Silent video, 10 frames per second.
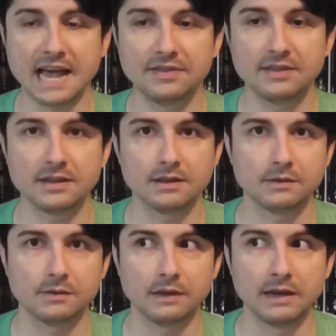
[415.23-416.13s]
And
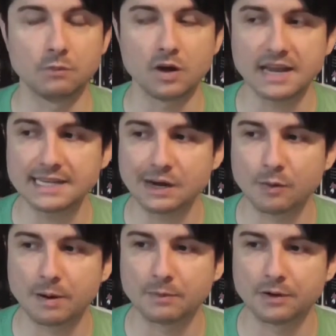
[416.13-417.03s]
in one case I
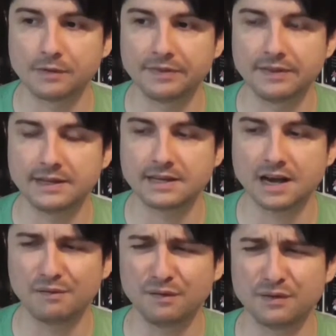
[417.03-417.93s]
remember the
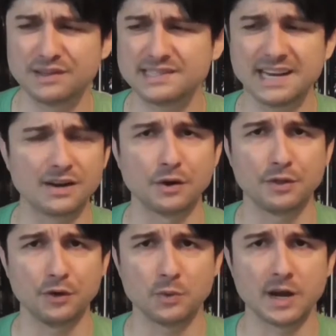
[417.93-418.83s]
cover for the second or
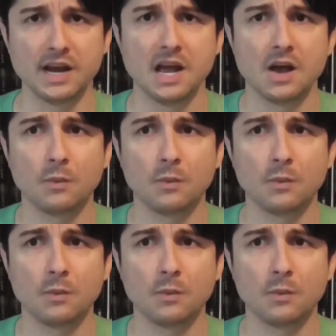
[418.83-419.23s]
third one